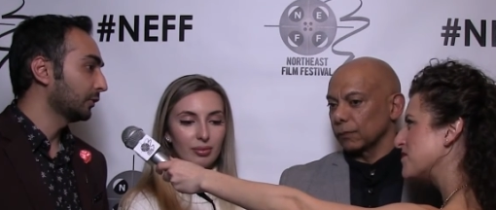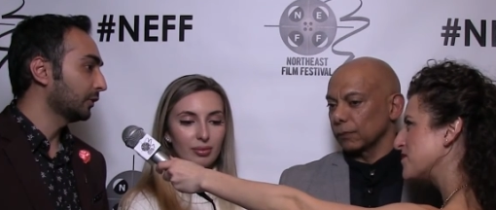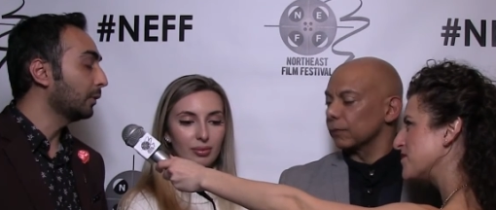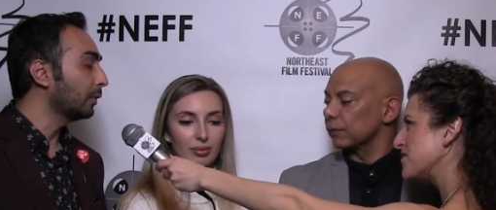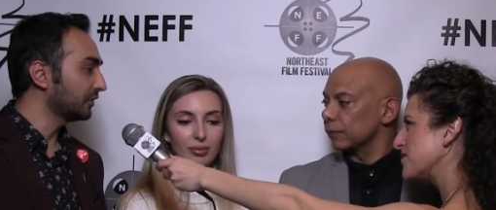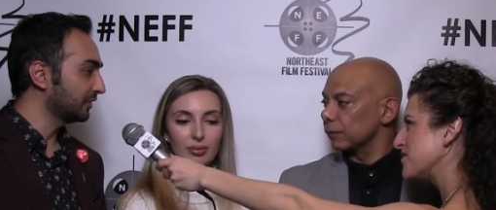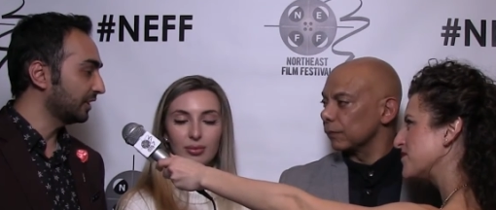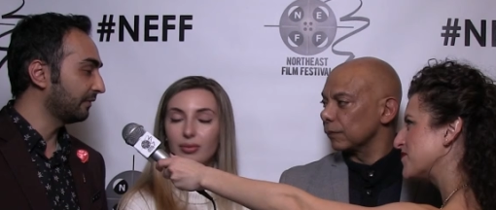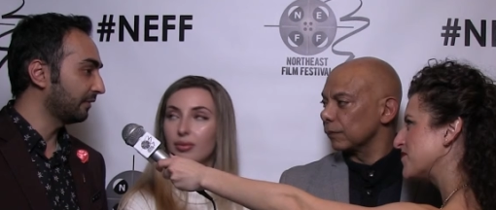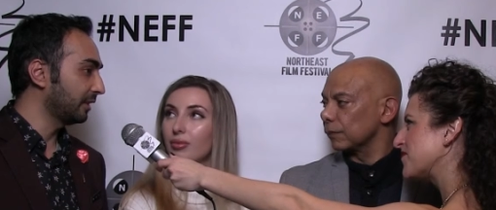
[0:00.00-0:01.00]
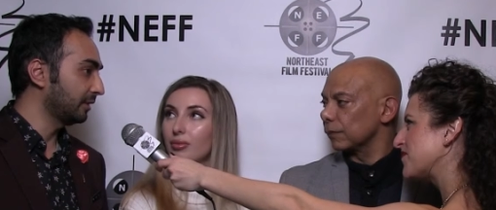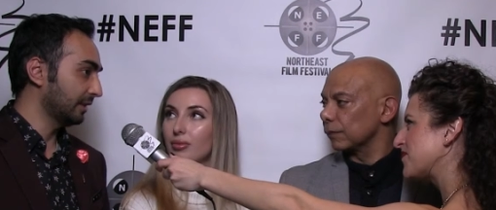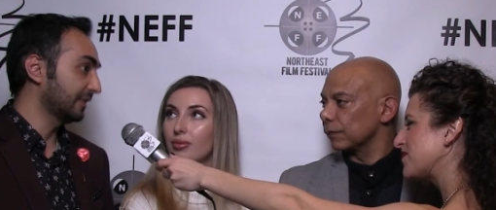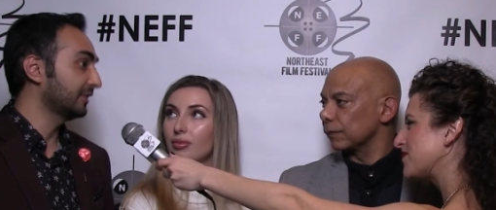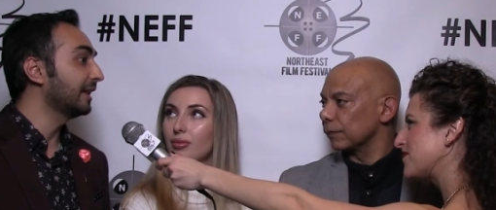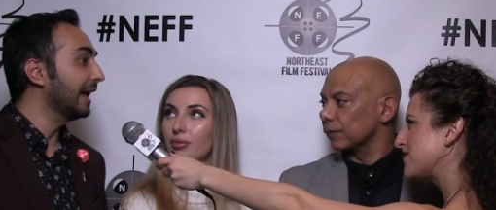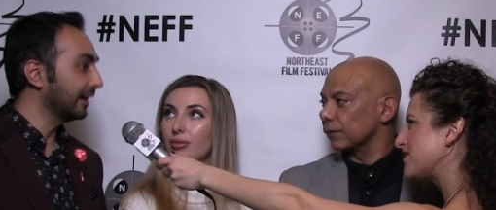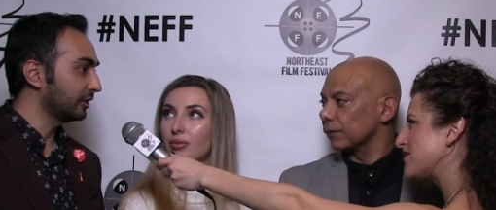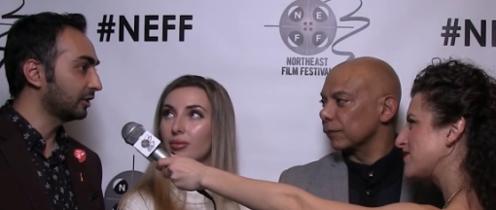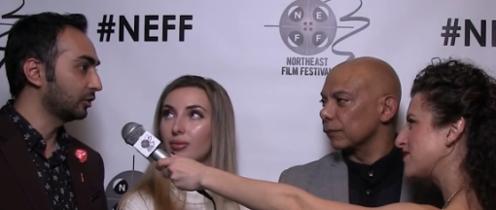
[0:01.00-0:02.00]
Speaker 1: So it was different as an
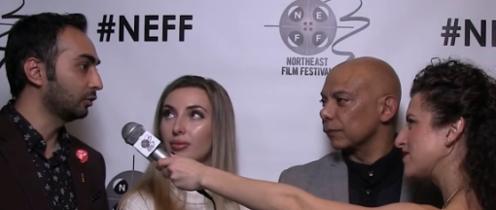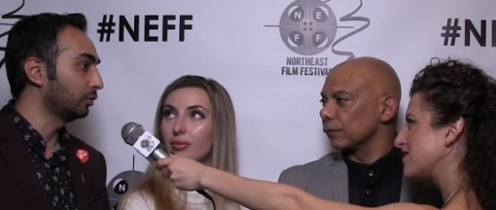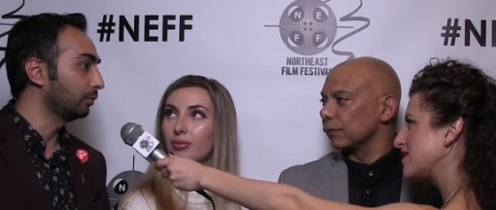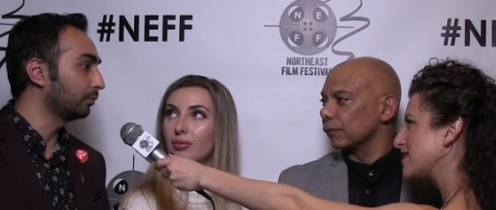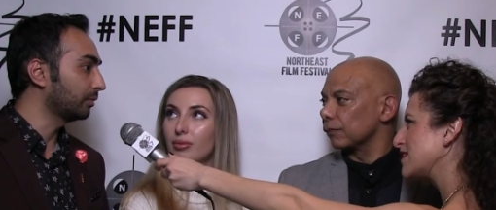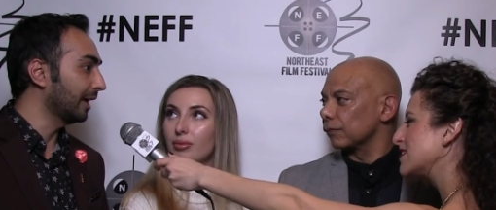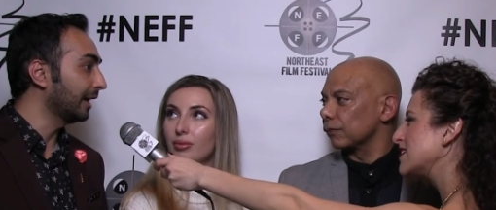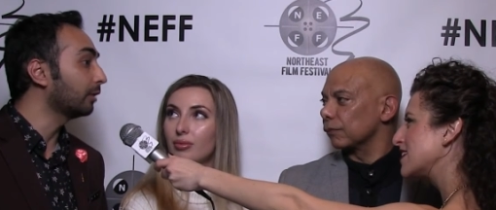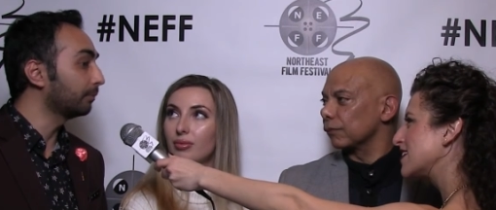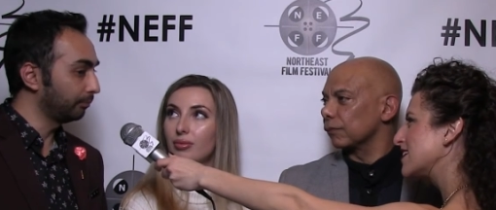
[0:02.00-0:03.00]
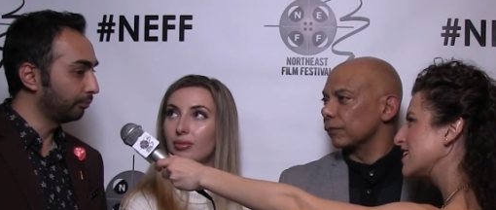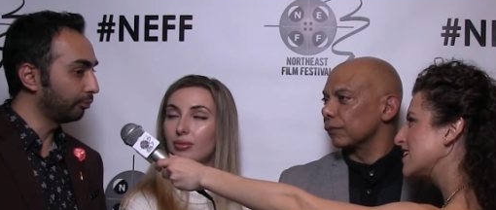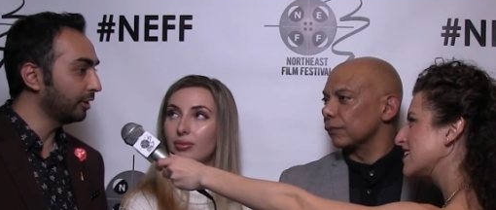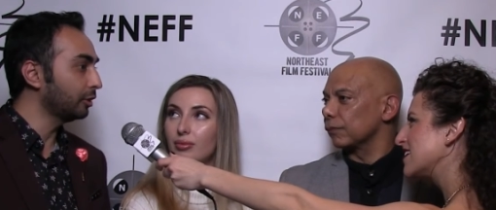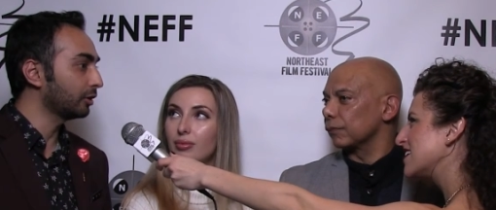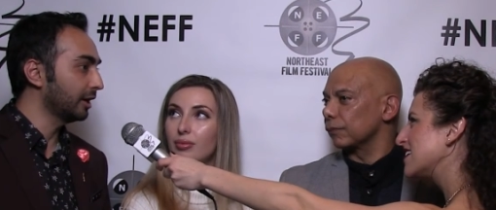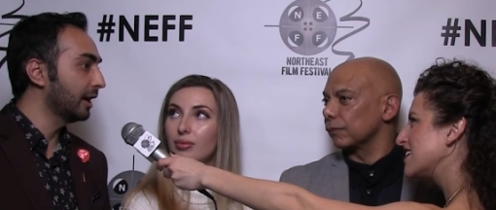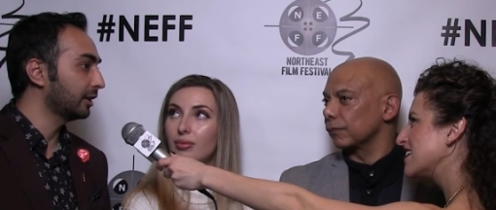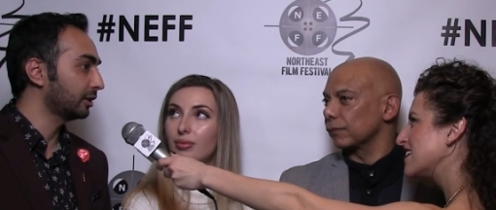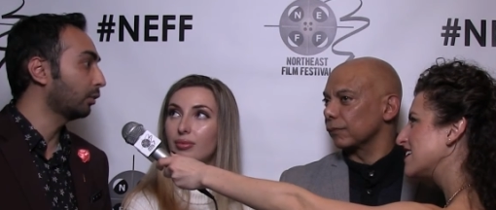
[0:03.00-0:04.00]
actor to kind of bring your
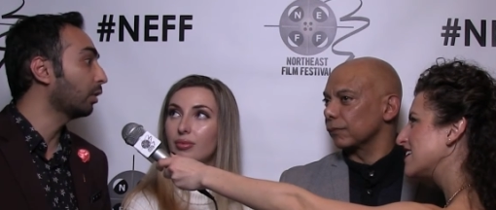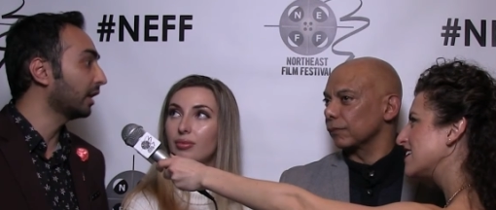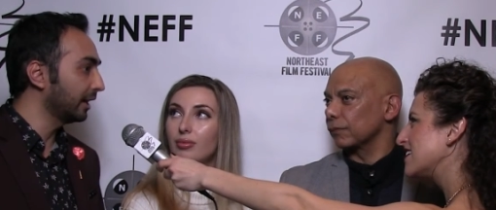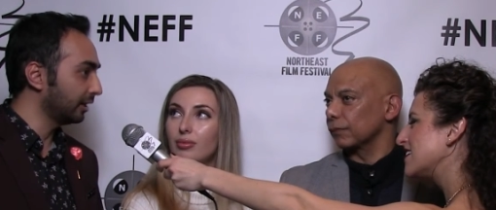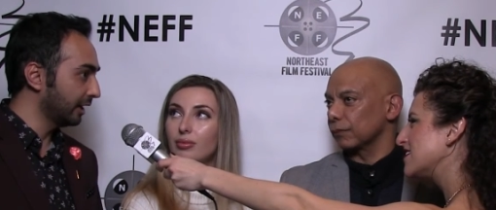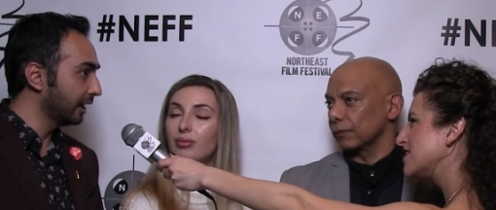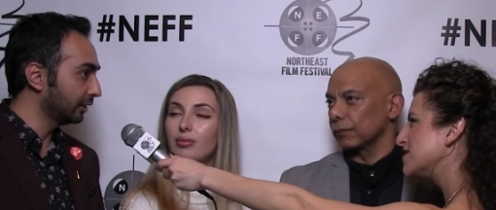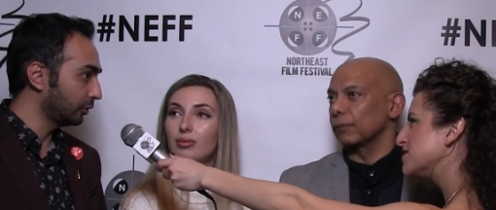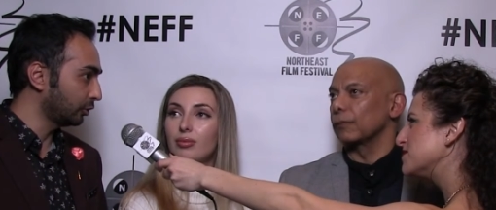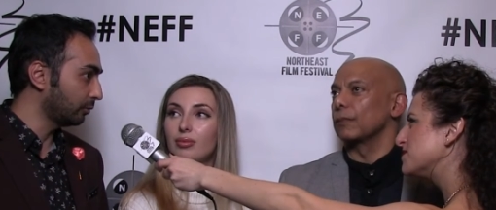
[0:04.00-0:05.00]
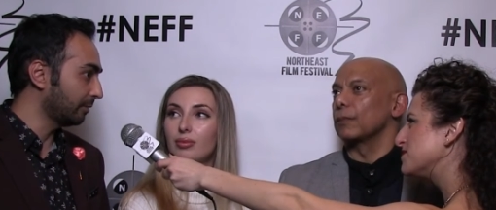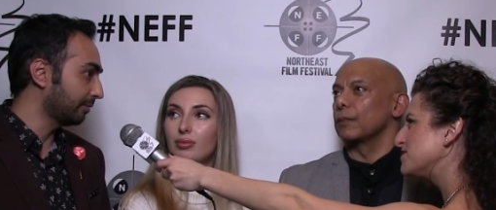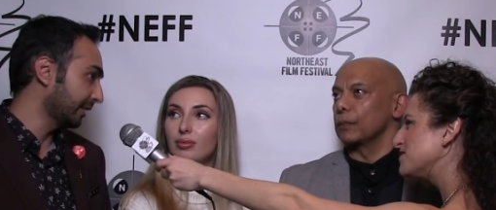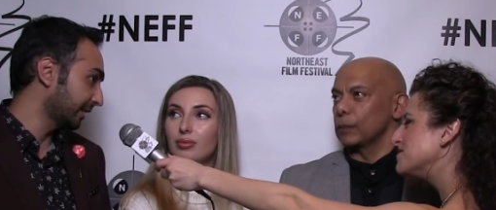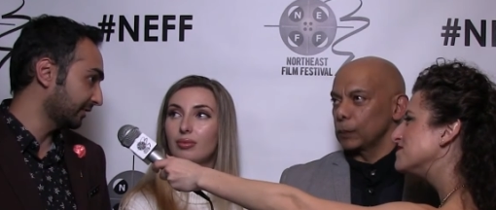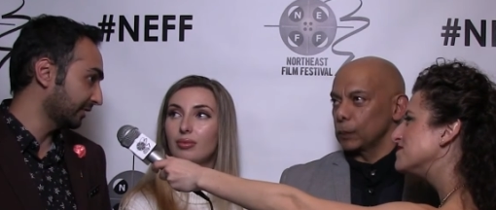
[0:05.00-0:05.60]
character, what kind of character you should be playing